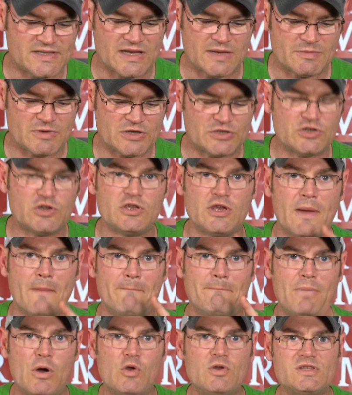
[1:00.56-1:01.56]
and I'm going to show you
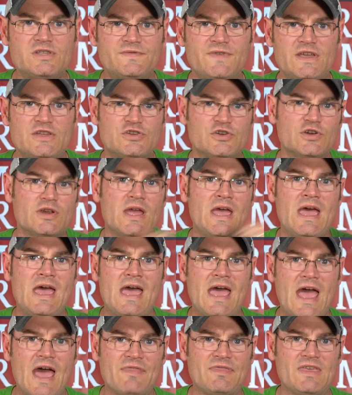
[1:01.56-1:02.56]
a bonus feature
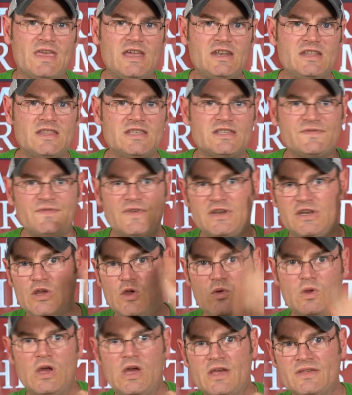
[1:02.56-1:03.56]
at the end of this
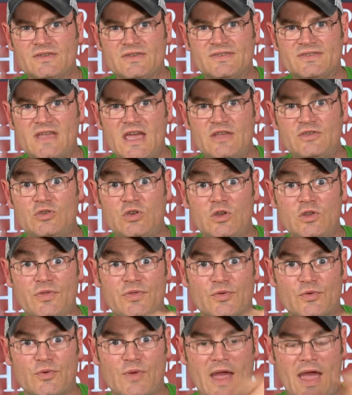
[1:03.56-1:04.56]
video. So stay tuned
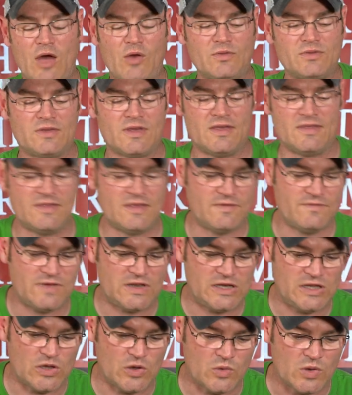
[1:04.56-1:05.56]
throughout the
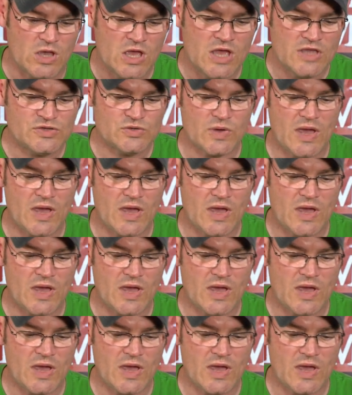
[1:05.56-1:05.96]
video. So